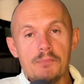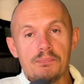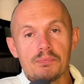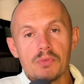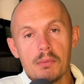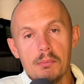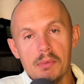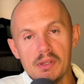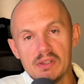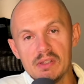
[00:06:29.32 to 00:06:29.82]

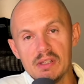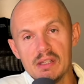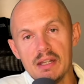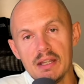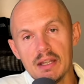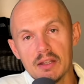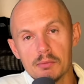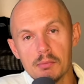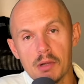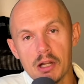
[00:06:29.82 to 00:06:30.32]
mishitting
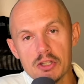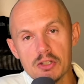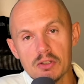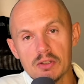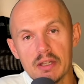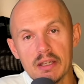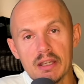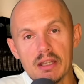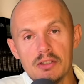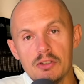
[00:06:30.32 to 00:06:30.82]
as much as
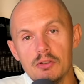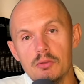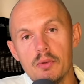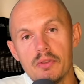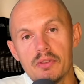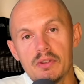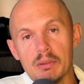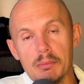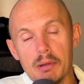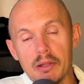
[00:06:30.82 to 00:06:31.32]
I can do with
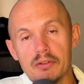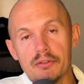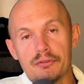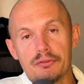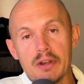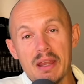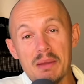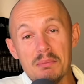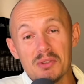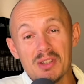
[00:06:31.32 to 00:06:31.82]
some other
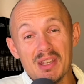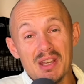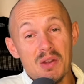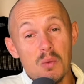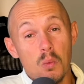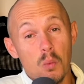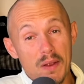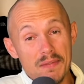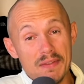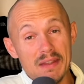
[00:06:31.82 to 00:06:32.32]
frames.
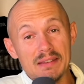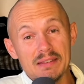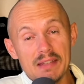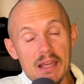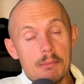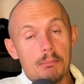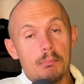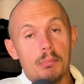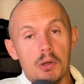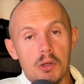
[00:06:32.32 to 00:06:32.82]
When the
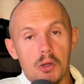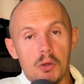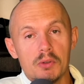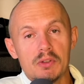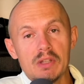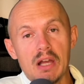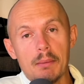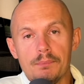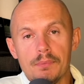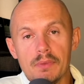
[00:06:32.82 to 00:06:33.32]
tempo goes
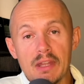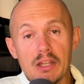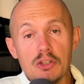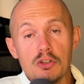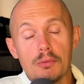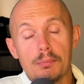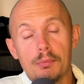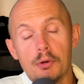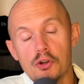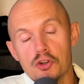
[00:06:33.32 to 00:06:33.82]
up, then you're
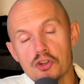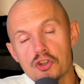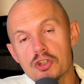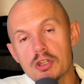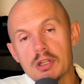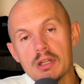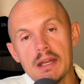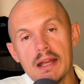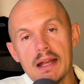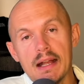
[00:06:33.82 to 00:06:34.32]

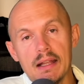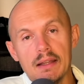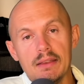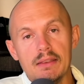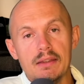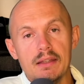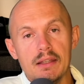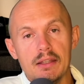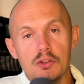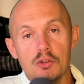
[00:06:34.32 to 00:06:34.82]
pushed
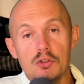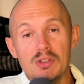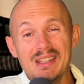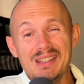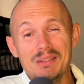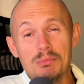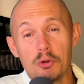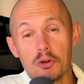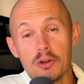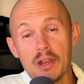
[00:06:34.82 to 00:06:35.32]
and you
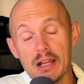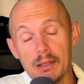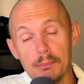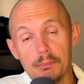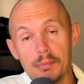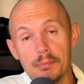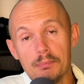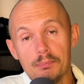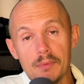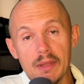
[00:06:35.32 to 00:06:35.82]
need more
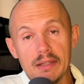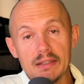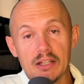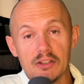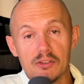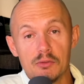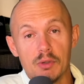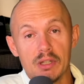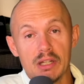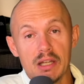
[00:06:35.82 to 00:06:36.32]
help. And
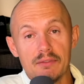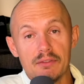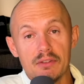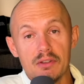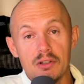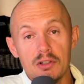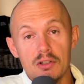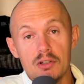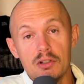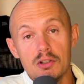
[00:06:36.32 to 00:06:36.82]
that's what I've
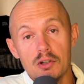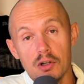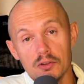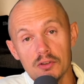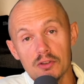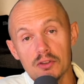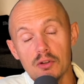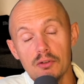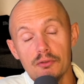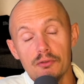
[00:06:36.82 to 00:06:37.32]
got
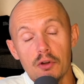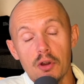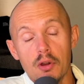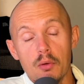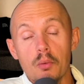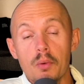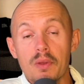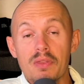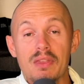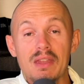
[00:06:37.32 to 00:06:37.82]
so far
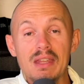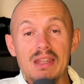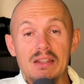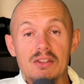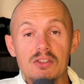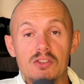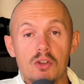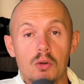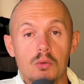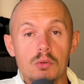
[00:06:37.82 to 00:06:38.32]
with the
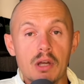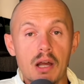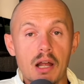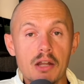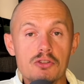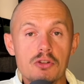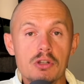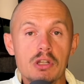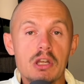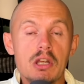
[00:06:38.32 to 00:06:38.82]
Ezone
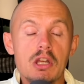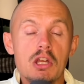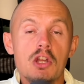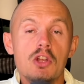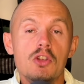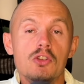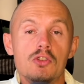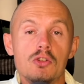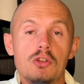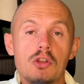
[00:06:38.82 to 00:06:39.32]
100.
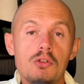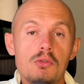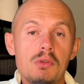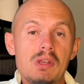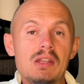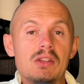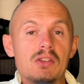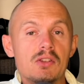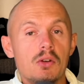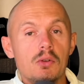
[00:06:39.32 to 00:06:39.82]
So the new
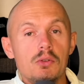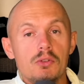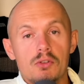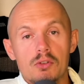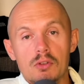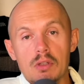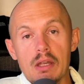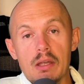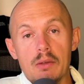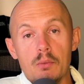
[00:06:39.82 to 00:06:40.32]

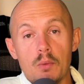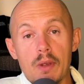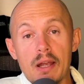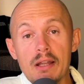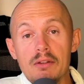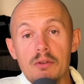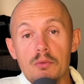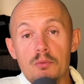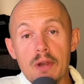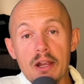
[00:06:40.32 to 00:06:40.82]
Ezones,
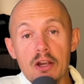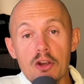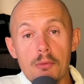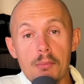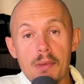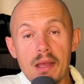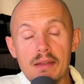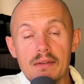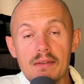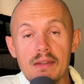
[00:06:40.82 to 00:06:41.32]
well
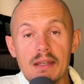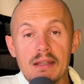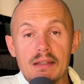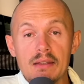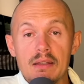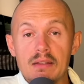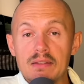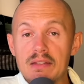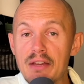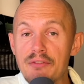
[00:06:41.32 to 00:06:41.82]

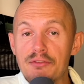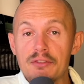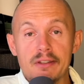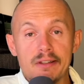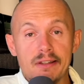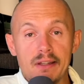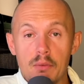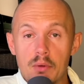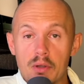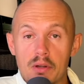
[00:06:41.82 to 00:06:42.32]
recommended.
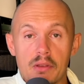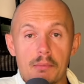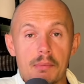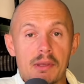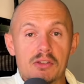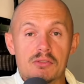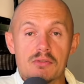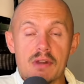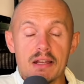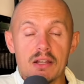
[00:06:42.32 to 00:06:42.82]
Definitely one of the
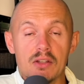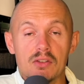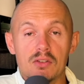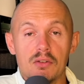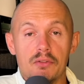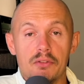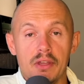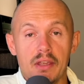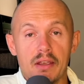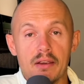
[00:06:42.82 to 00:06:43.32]
best rackets of
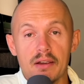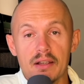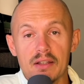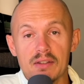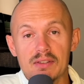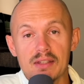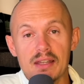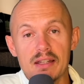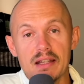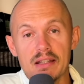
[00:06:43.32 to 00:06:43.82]
the year. I can
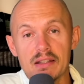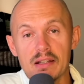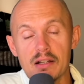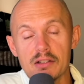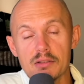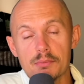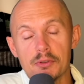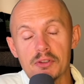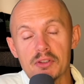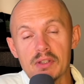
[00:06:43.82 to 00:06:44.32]
say that
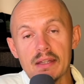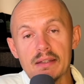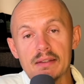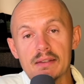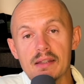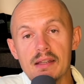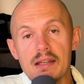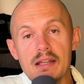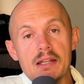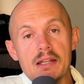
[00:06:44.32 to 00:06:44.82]
100%.
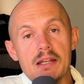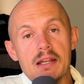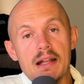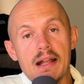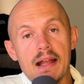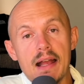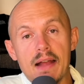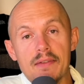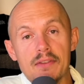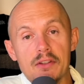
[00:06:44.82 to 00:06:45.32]

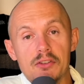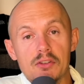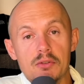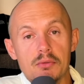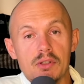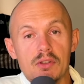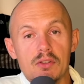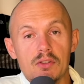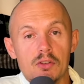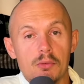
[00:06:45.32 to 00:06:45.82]
And there's a
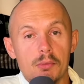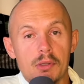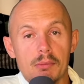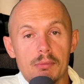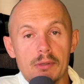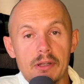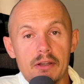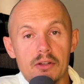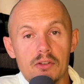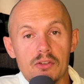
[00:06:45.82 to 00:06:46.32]
reason so many
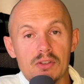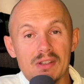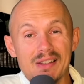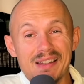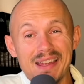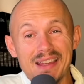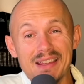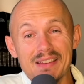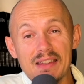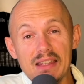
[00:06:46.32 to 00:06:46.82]
players
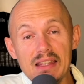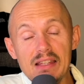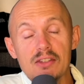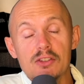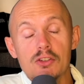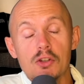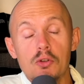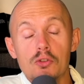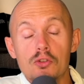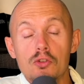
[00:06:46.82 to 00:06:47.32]
like the
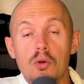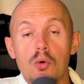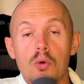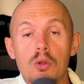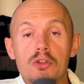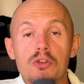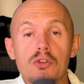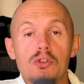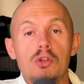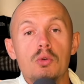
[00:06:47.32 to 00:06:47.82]
Ezones.
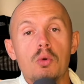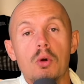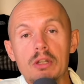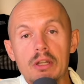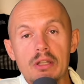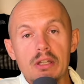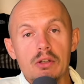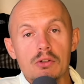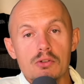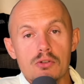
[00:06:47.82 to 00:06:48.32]
Also, the
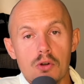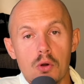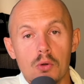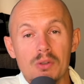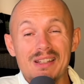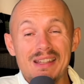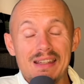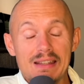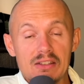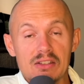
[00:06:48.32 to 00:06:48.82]
quality control
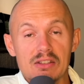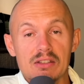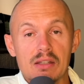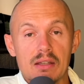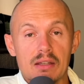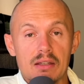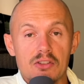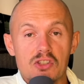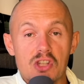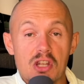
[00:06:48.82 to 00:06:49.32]
is
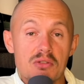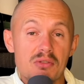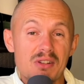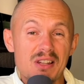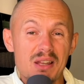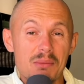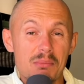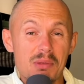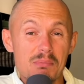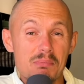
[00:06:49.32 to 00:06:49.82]
generally
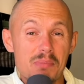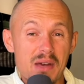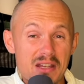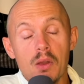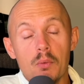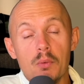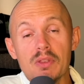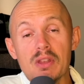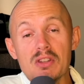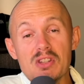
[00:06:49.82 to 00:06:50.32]
a bit better
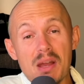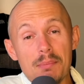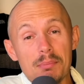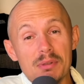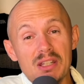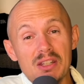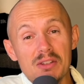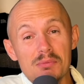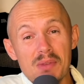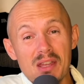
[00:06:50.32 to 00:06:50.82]
with the
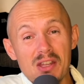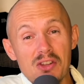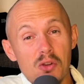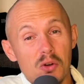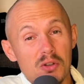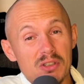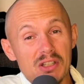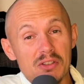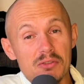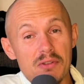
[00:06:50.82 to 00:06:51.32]
Japanese-made
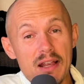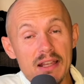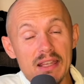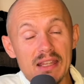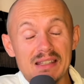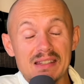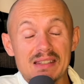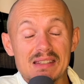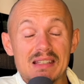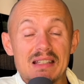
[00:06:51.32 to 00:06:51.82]
Yonex
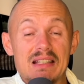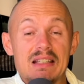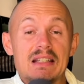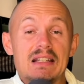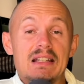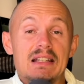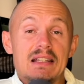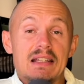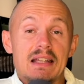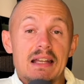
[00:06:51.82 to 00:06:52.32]
rackets.
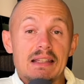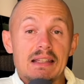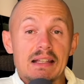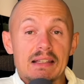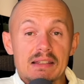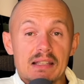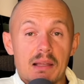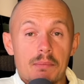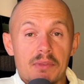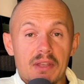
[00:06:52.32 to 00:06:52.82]
And
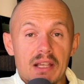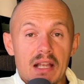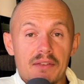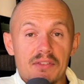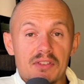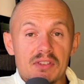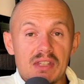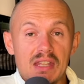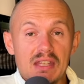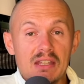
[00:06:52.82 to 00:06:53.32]
that's something I've
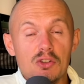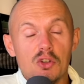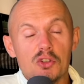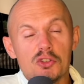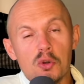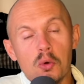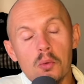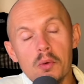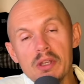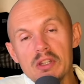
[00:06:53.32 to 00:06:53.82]
seen. Not
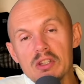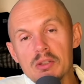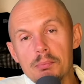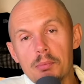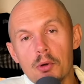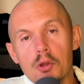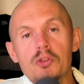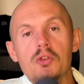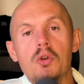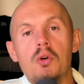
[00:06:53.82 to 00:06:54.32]
always
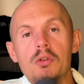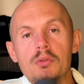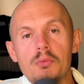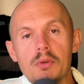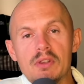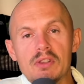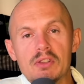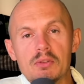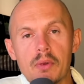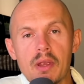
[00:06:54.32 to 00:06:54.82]
spot on
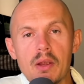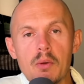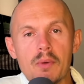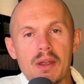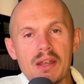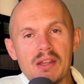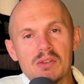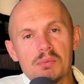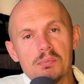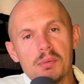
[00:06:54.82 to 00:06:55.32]
with swing
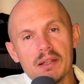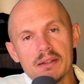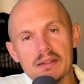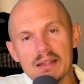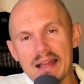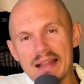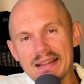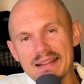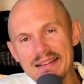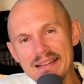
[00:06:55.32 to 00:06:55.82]
weights, but
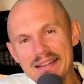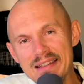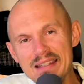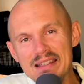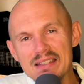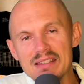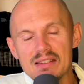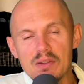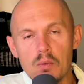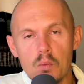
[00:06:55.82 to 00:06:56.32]
at
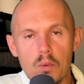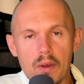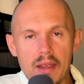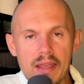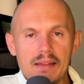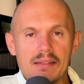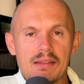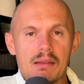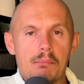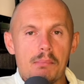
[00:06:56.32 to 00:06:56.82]
least the
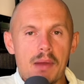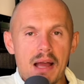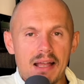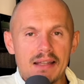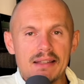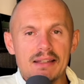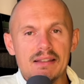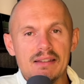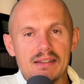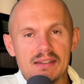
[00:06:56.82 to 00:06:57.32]
weight and
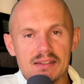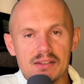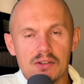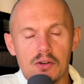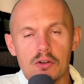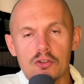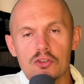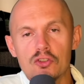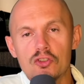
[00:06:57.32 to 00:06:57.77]
balance are